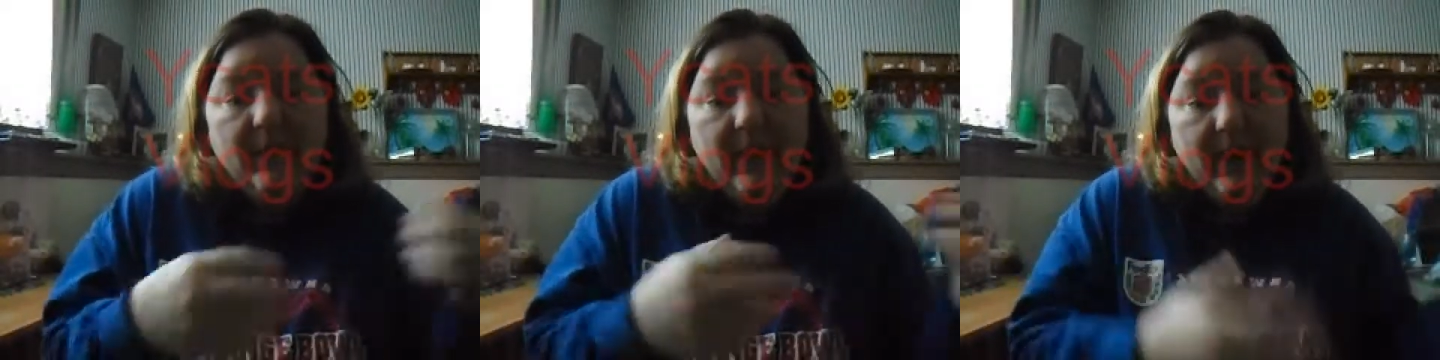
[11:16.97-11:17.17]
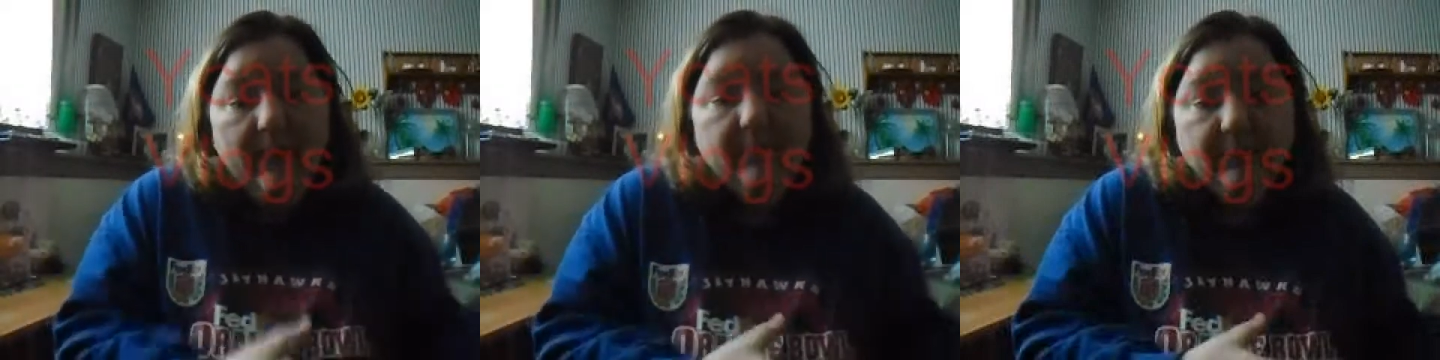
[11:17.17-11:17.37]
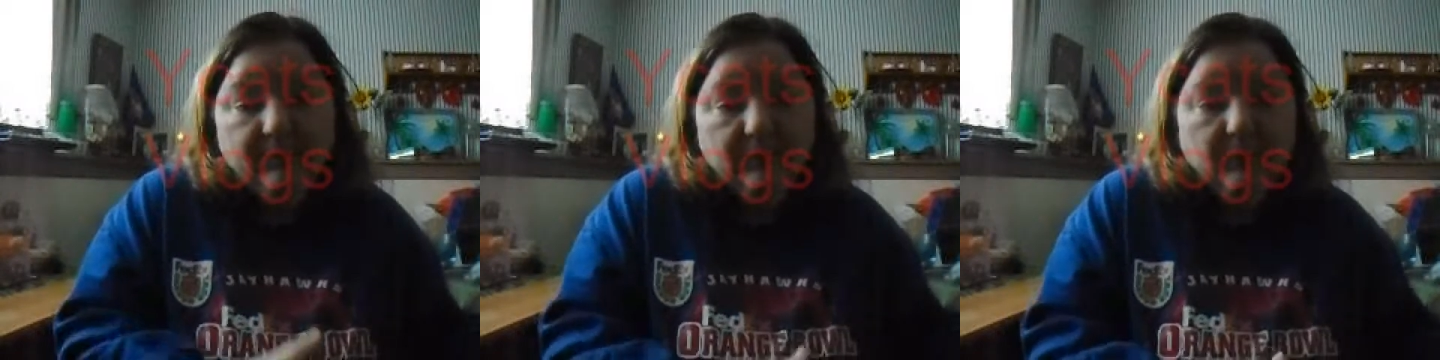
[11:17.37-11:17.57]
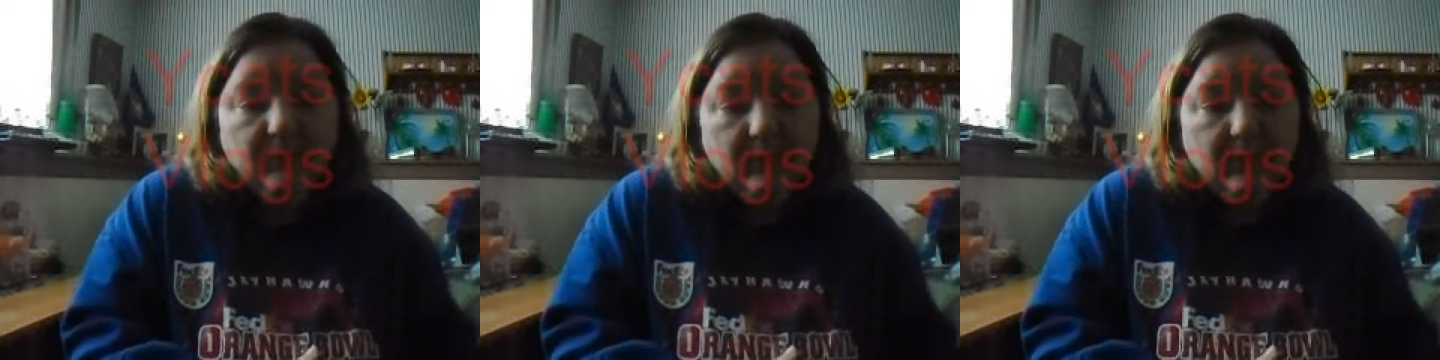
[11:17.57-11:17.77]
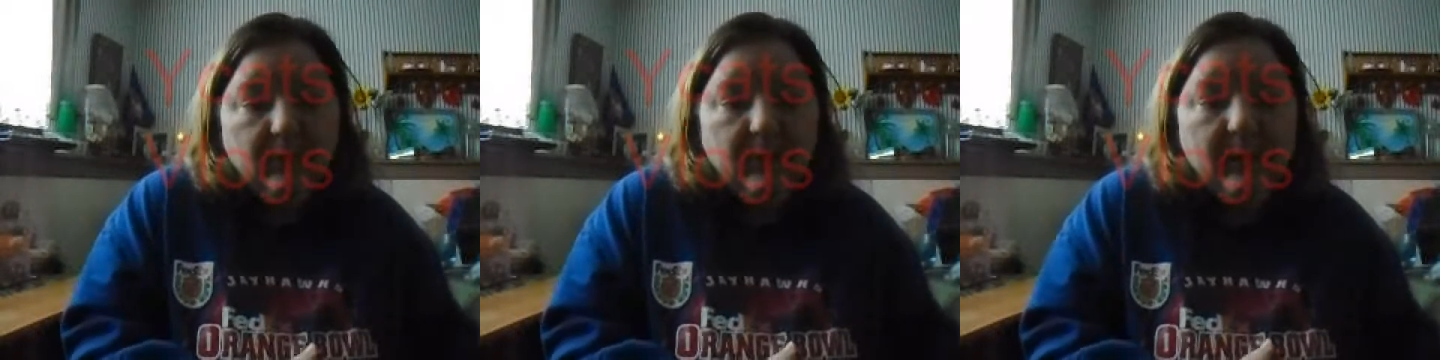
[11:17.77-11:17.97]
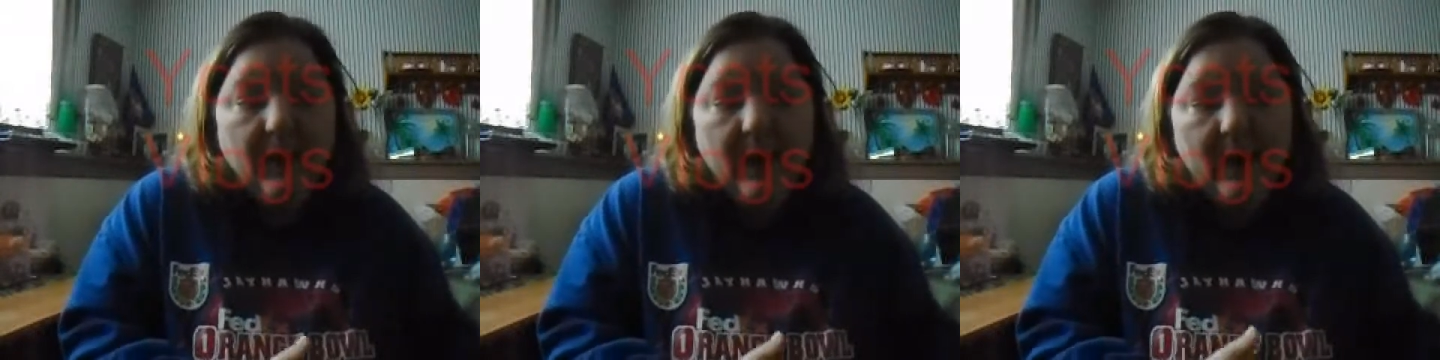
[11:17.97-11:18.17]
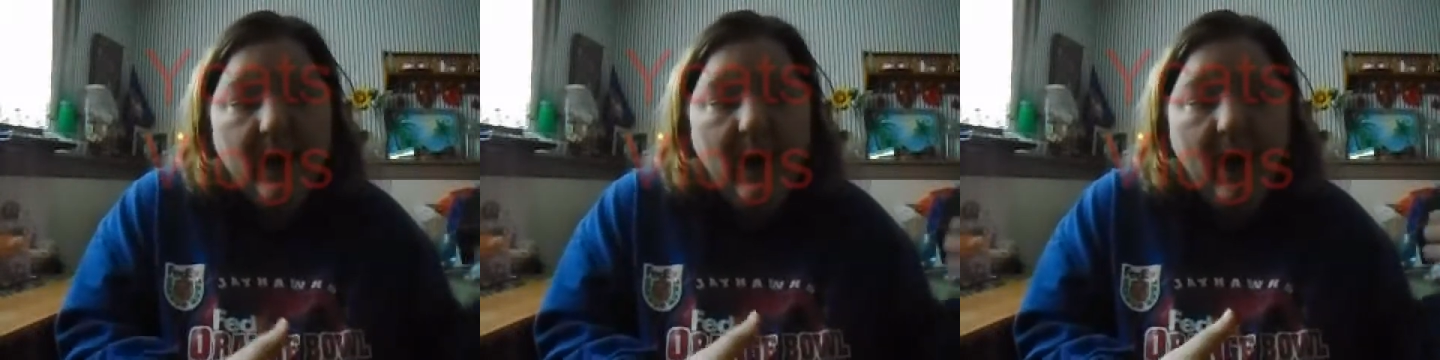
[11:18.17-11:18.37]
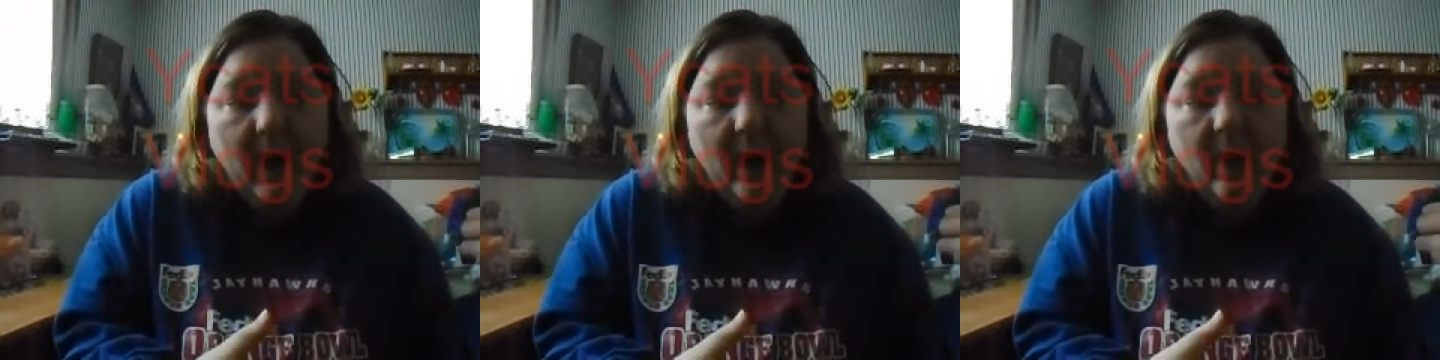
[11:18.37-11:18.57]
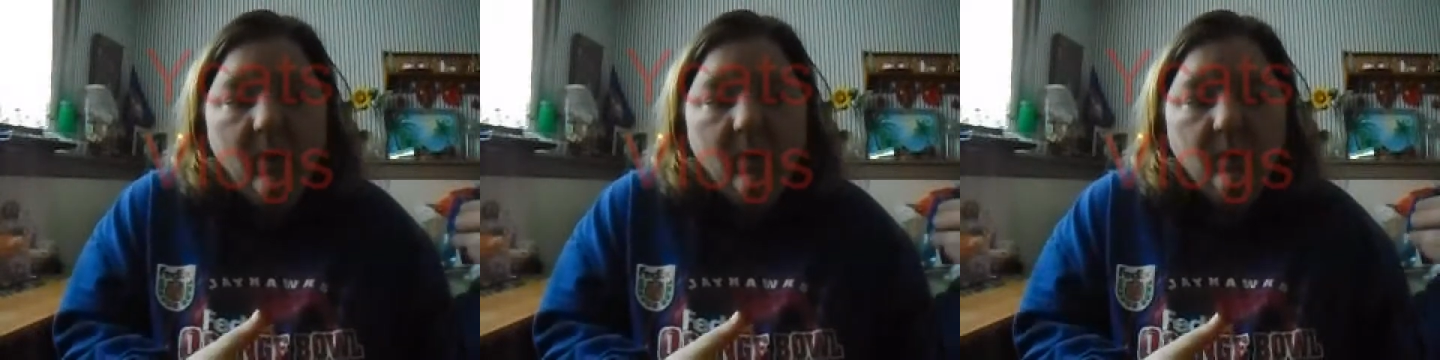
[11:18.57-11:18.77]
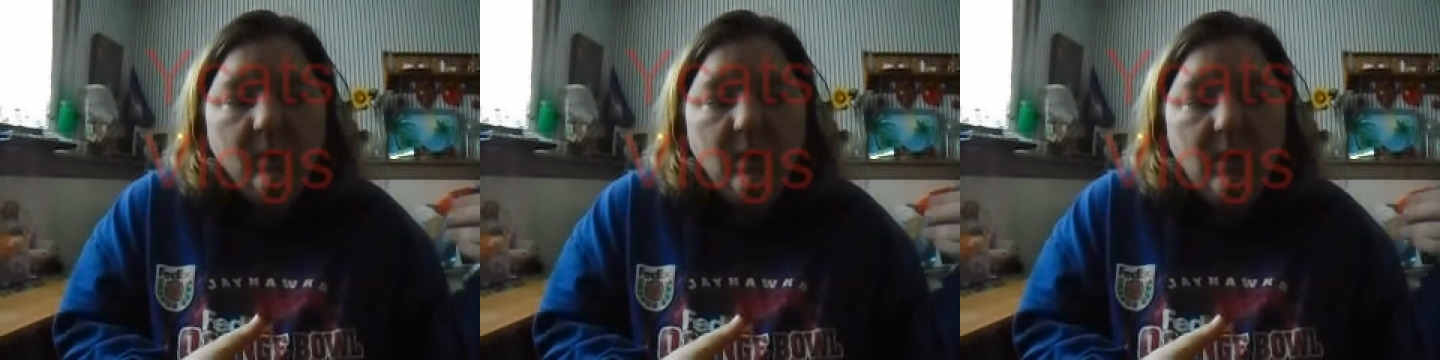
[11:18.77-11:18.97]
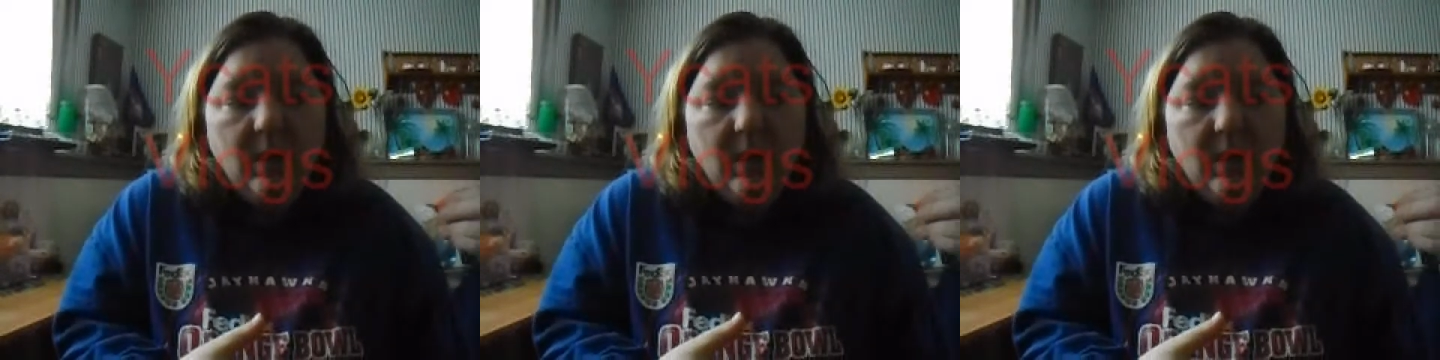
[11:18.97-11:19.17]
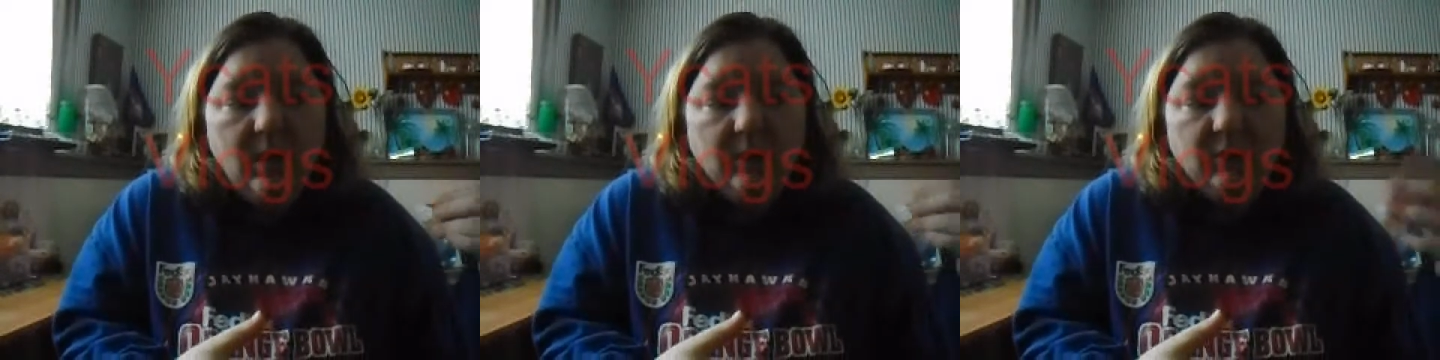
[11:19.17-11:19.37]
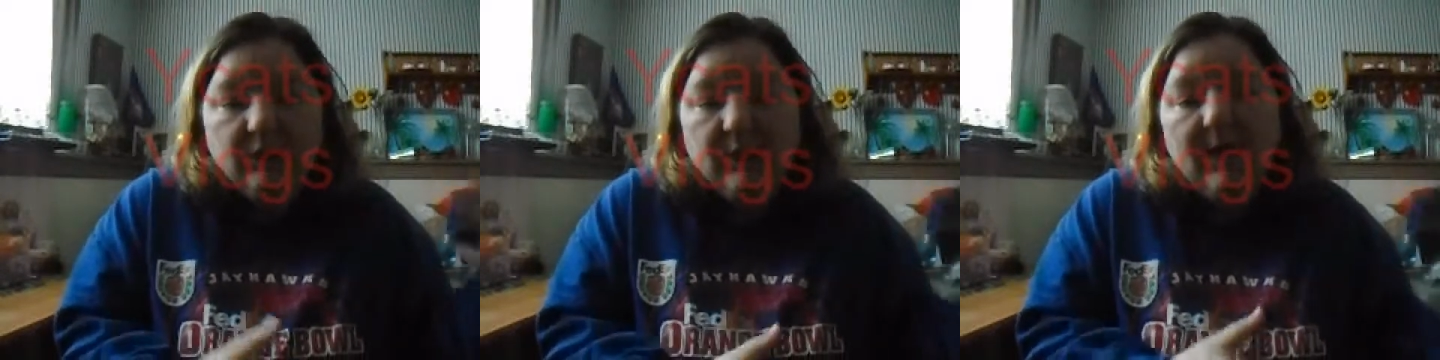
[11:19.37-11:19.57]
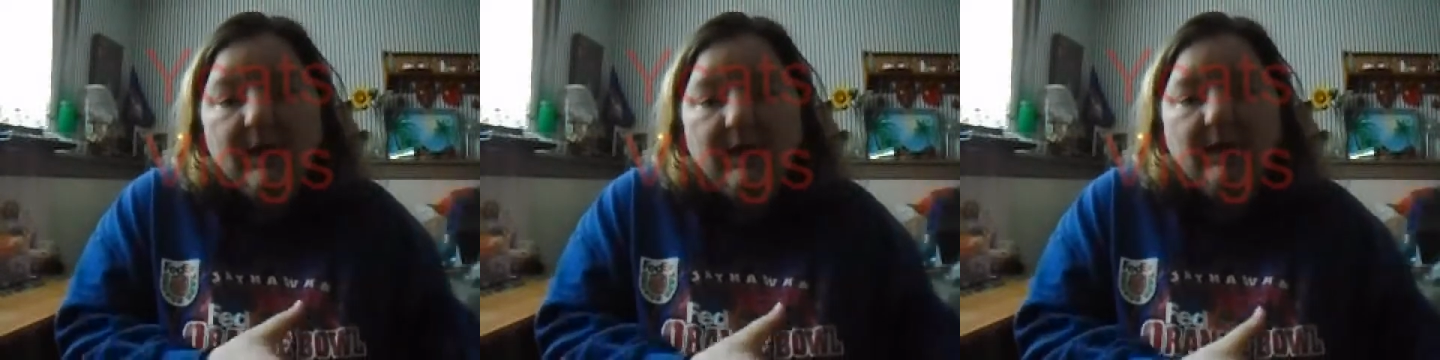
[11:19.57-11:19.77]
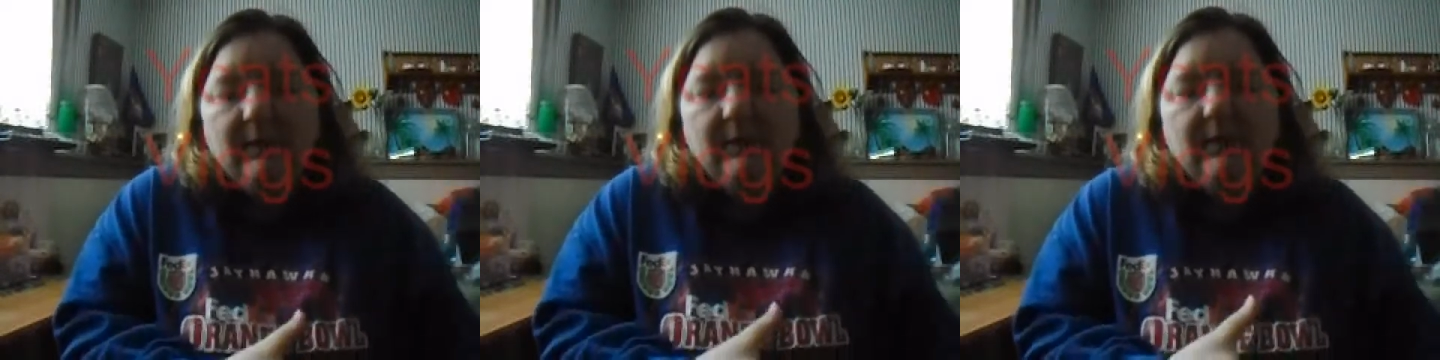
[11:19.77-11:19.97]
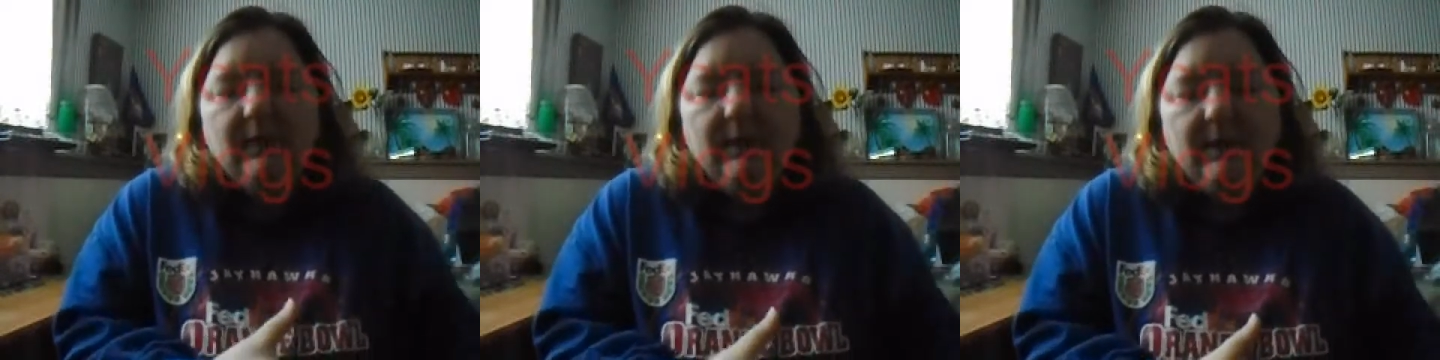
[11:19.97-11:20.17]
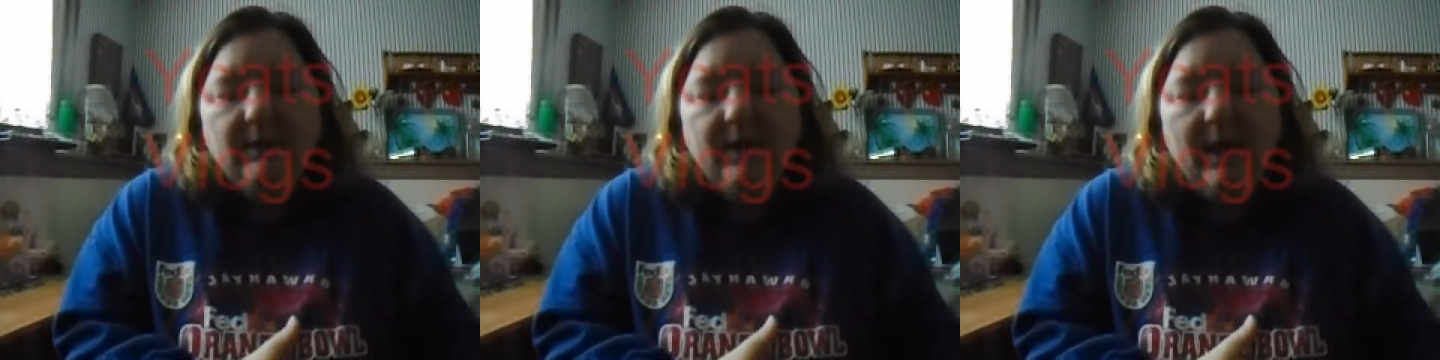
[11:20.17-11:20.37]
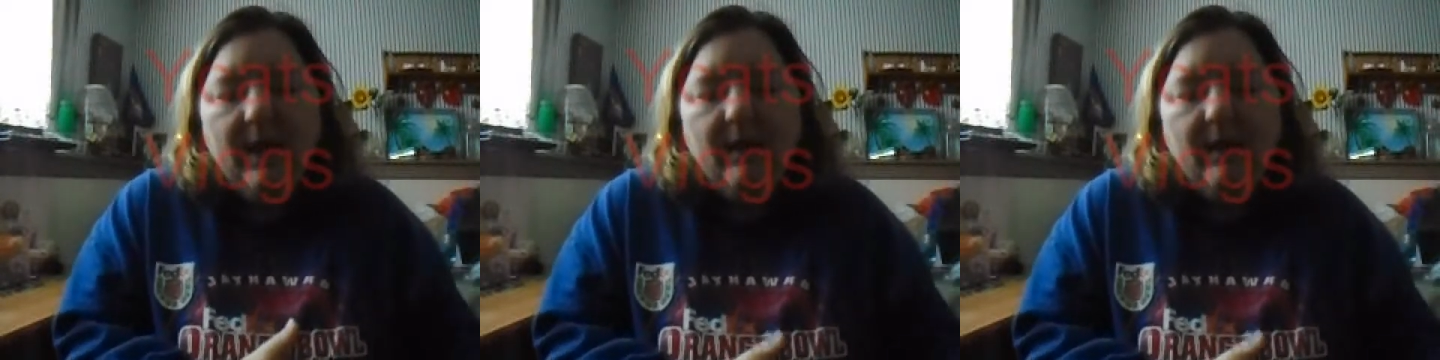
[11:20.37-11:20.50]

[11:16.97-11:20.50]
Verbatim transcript: story and how she got kidnapped,